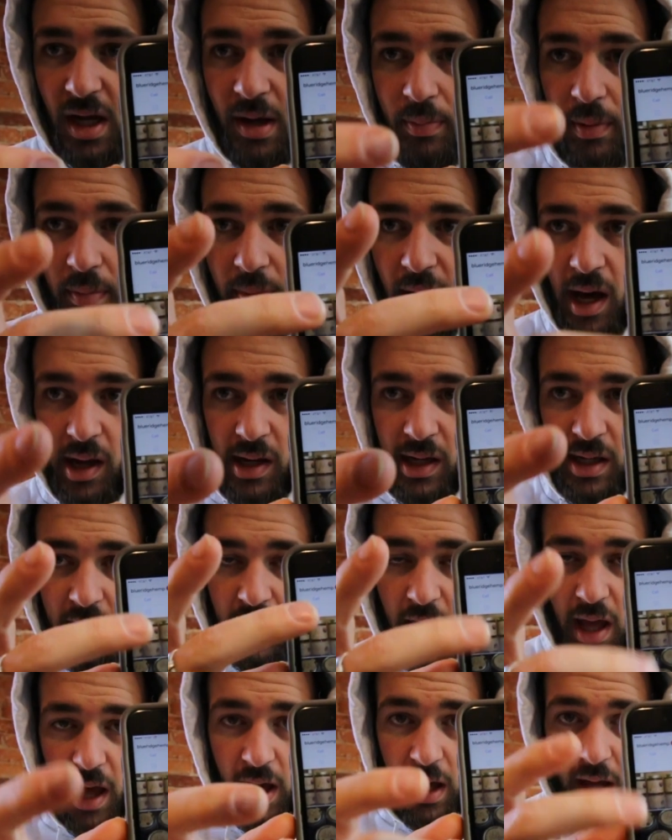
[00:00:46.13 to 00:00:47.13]
up about it
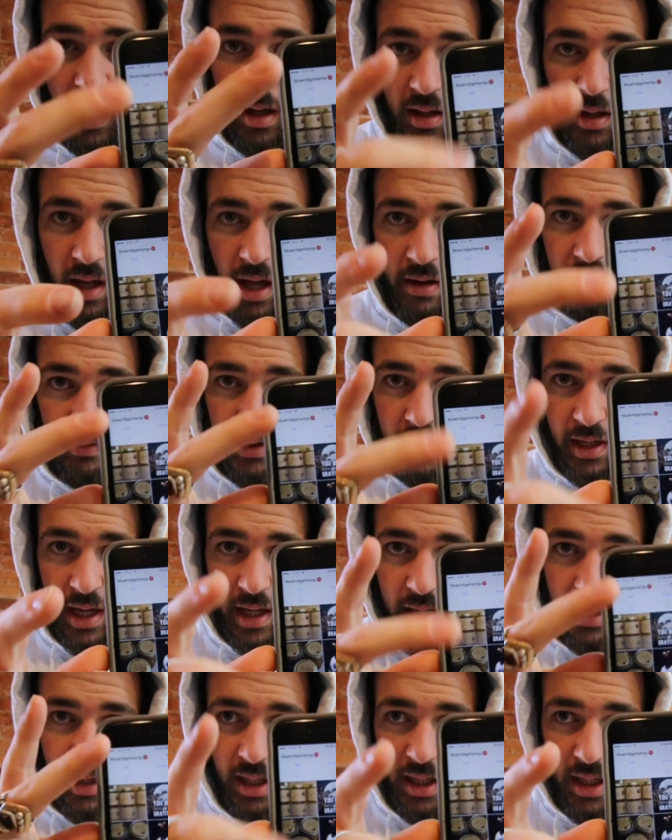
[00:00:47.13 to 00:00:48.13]
every
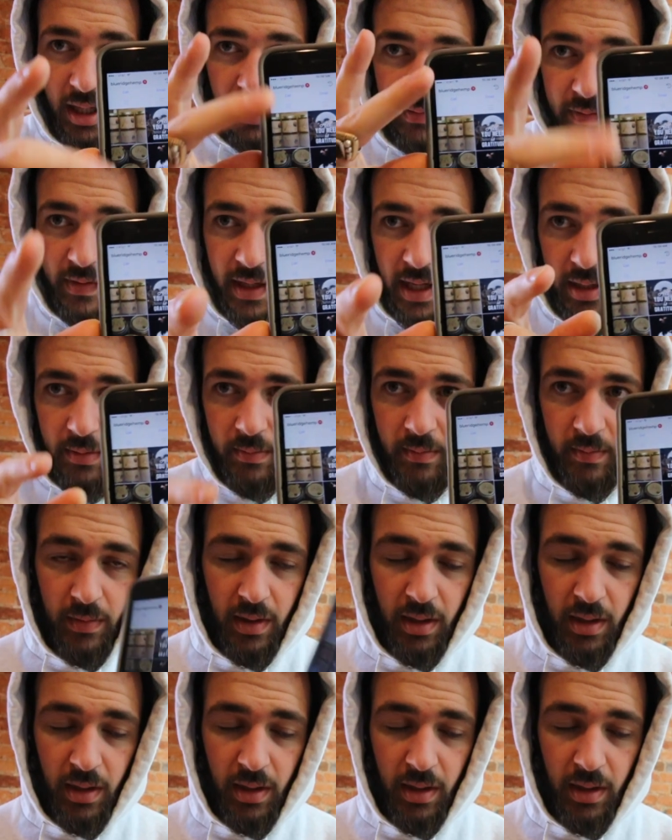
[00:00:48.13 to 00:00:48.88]
day in the evening,